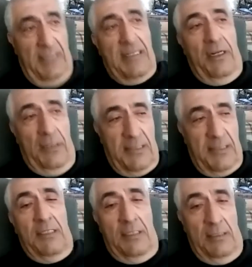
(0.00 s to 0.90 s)

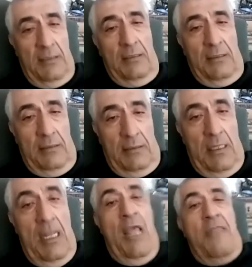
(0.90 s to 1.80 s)
Indians?
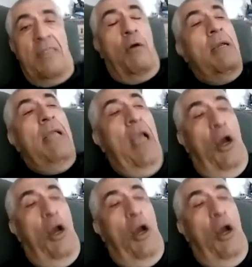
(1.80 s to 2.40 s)
right? now, the only